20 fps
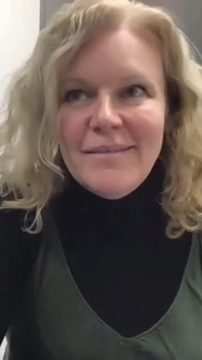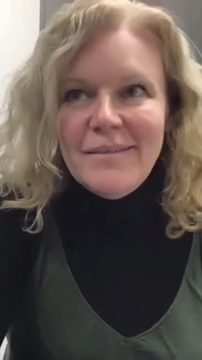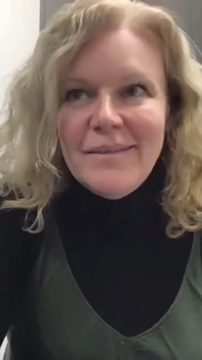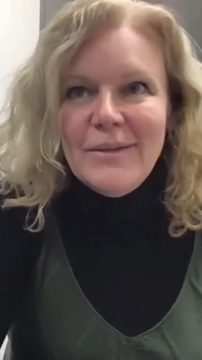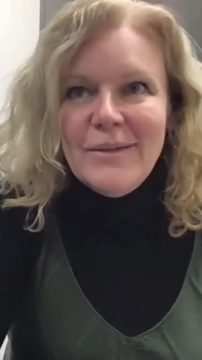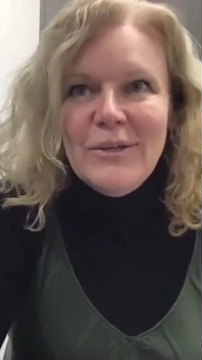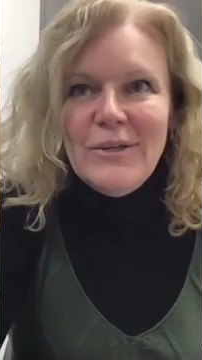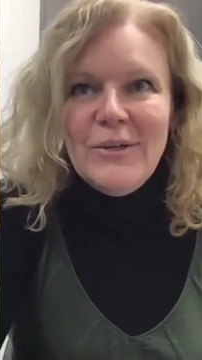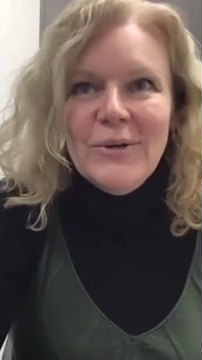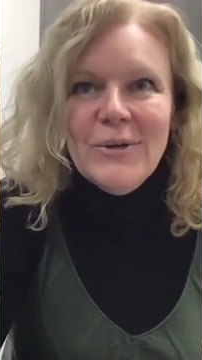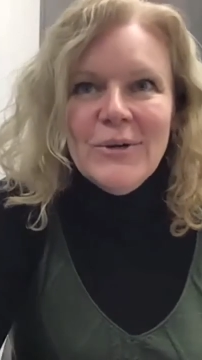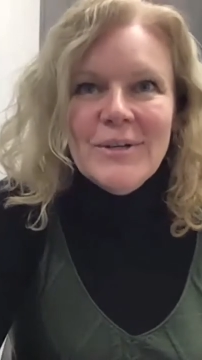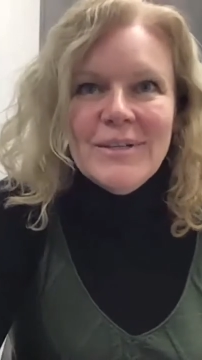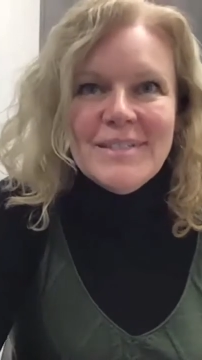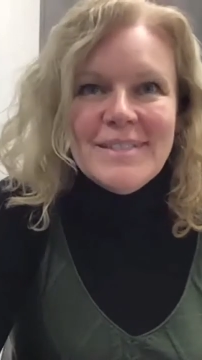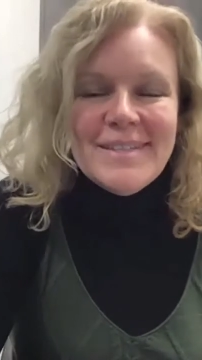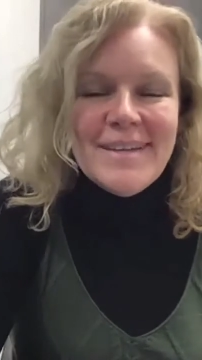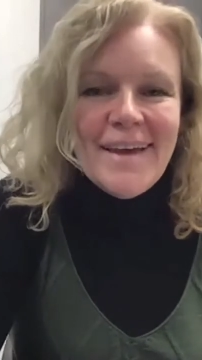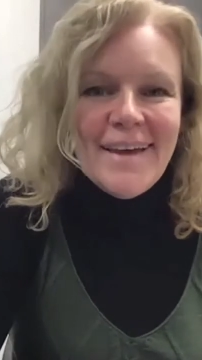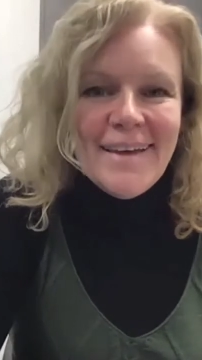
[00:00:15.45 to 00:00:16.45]
The cure
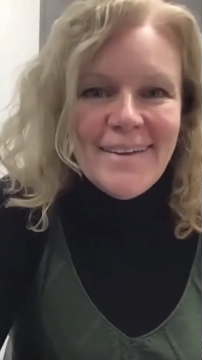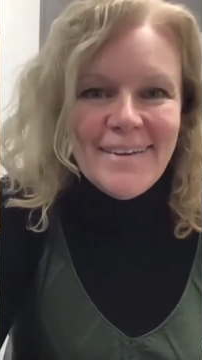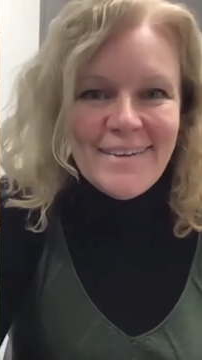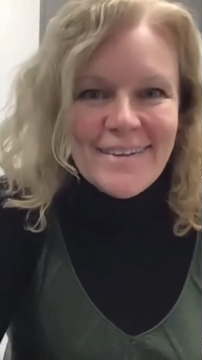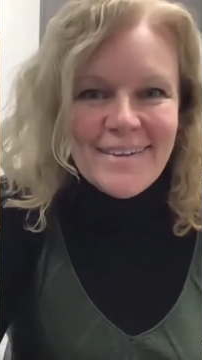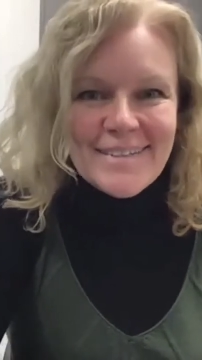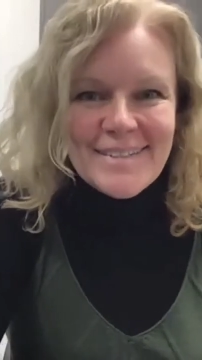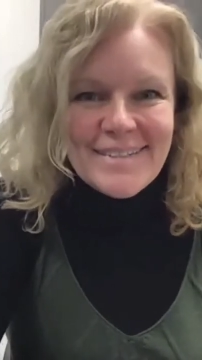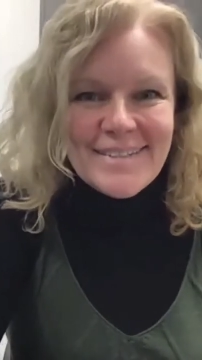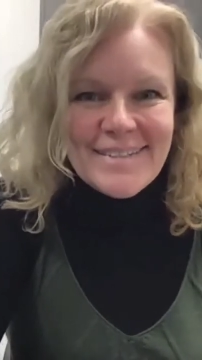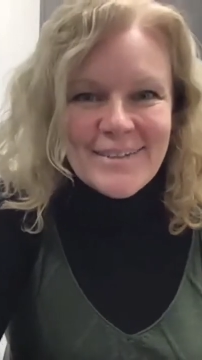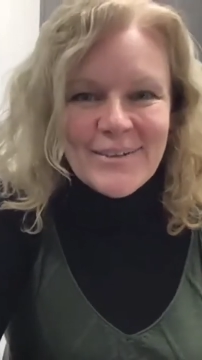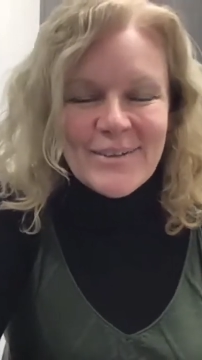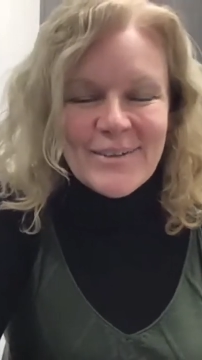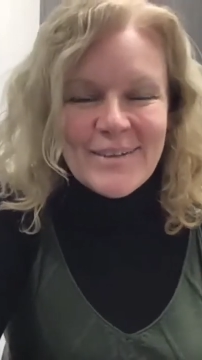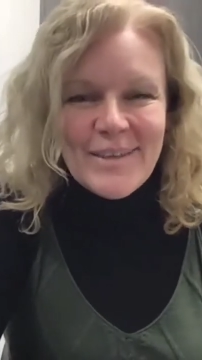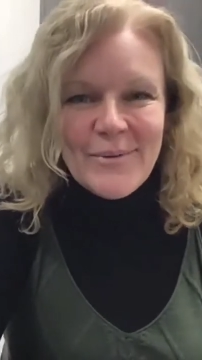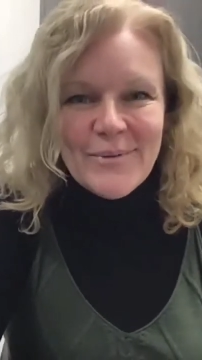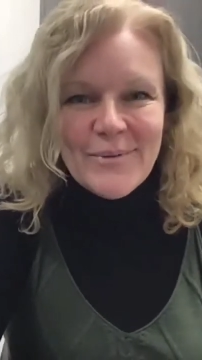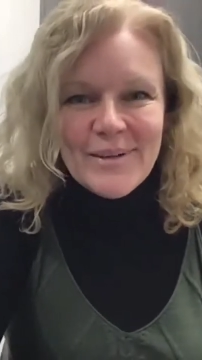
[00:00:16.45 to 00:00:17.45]
is not
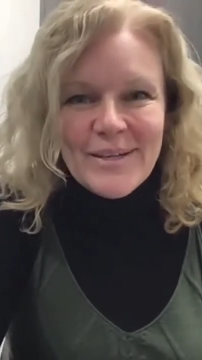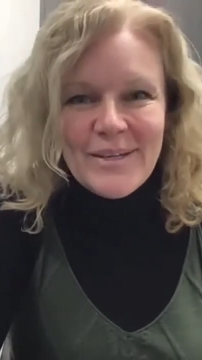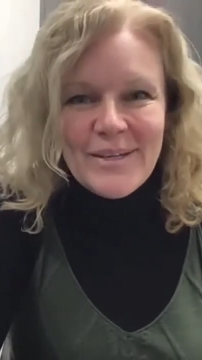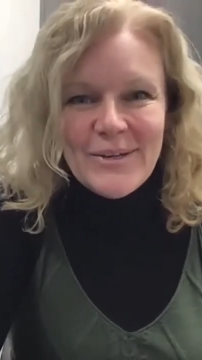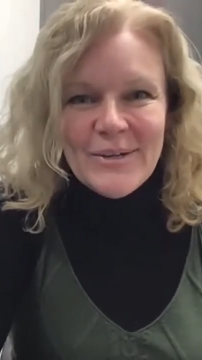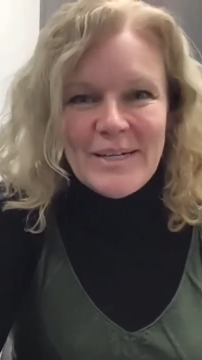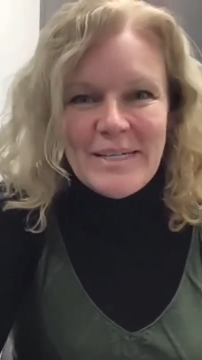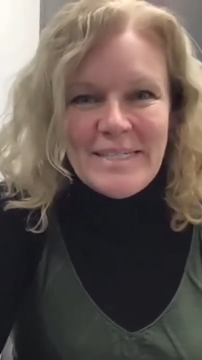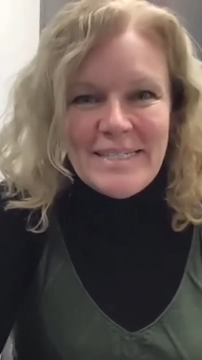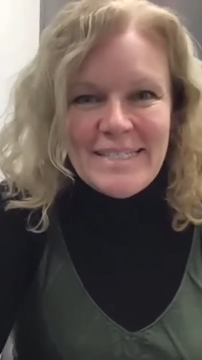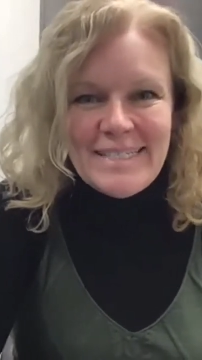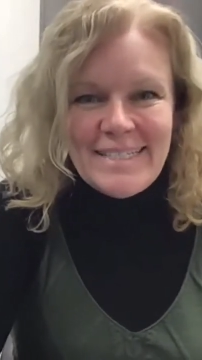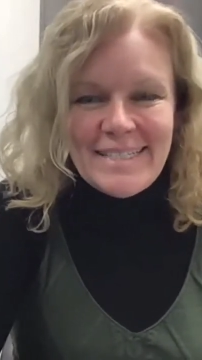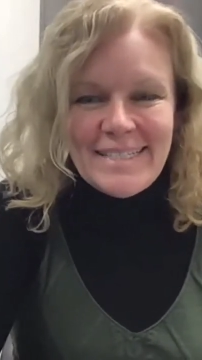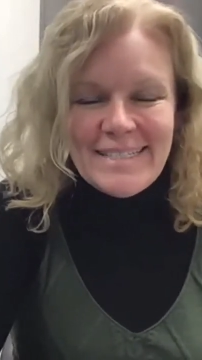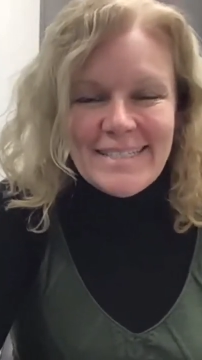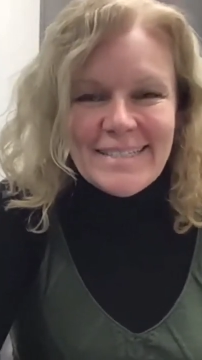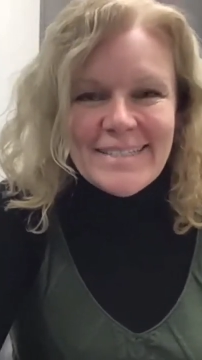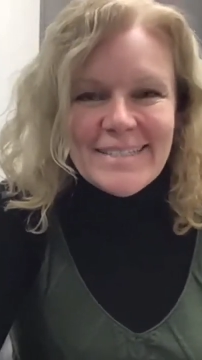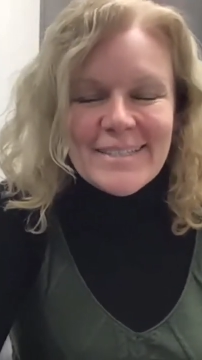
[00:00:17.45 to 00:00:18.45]
necessarily that we're curing
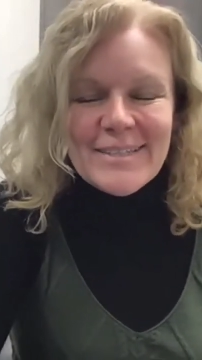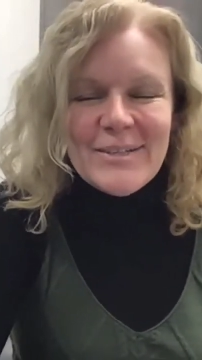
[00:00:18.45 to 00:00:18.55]
diseases.